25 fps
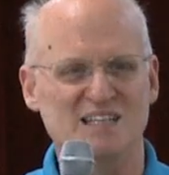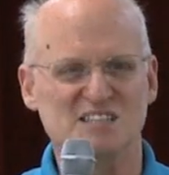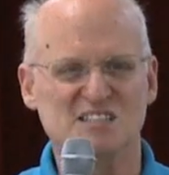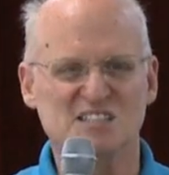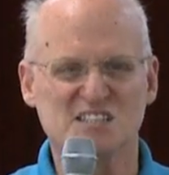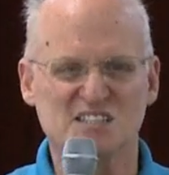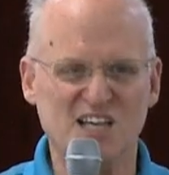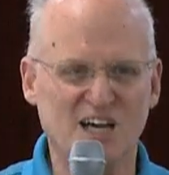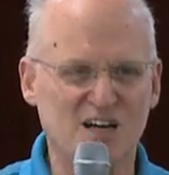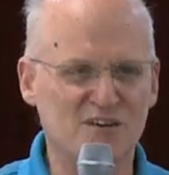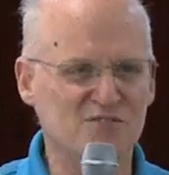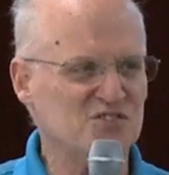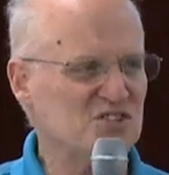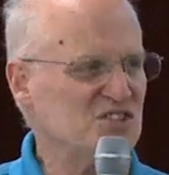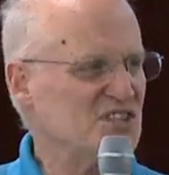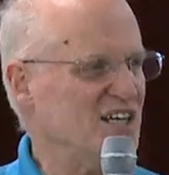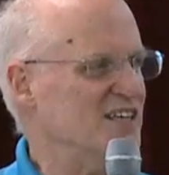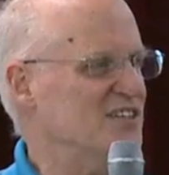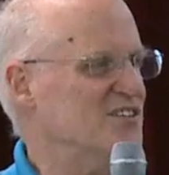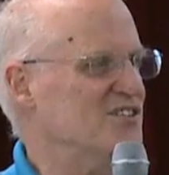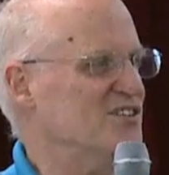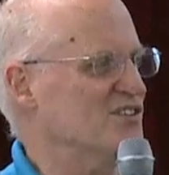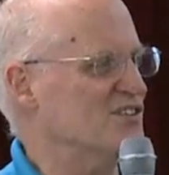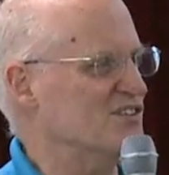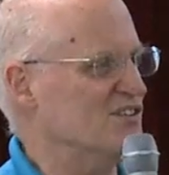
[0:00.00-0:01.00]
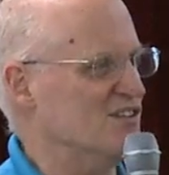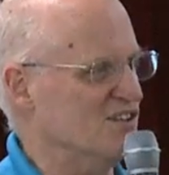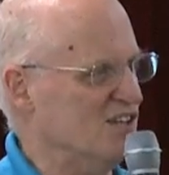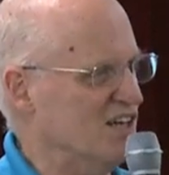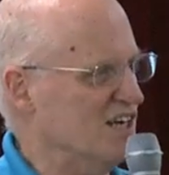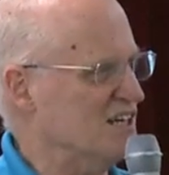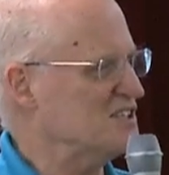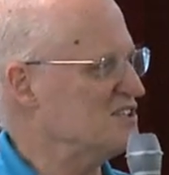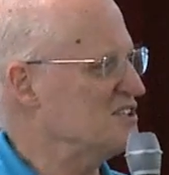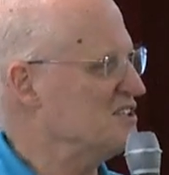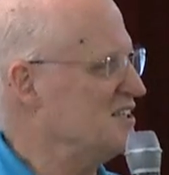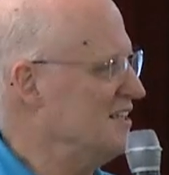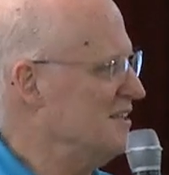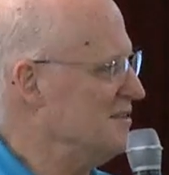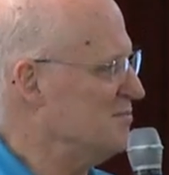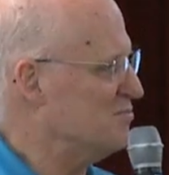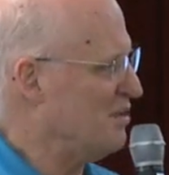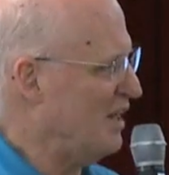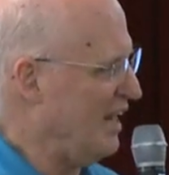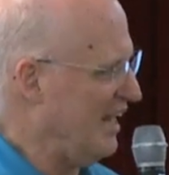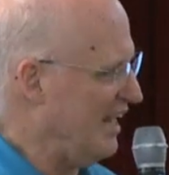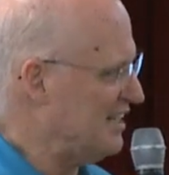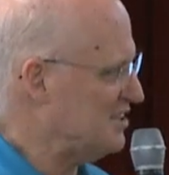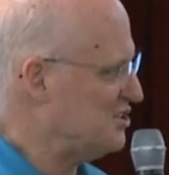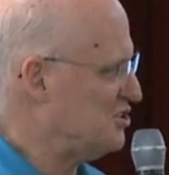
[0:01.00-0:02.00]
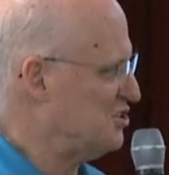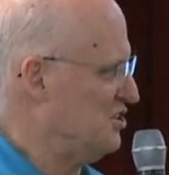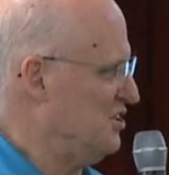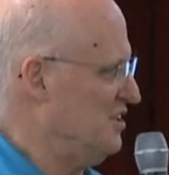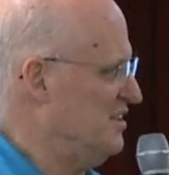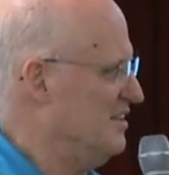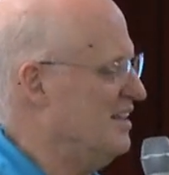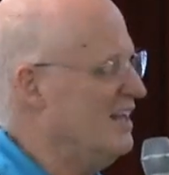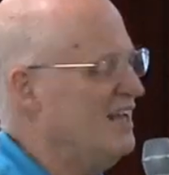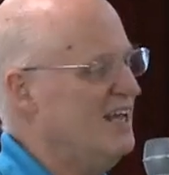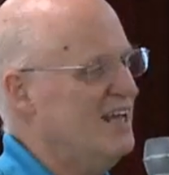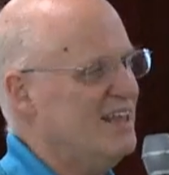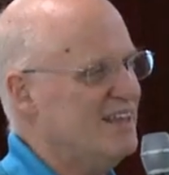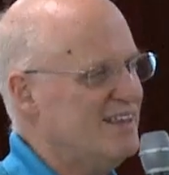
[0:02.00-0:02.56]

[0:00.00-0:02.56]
self-centered lust and passion.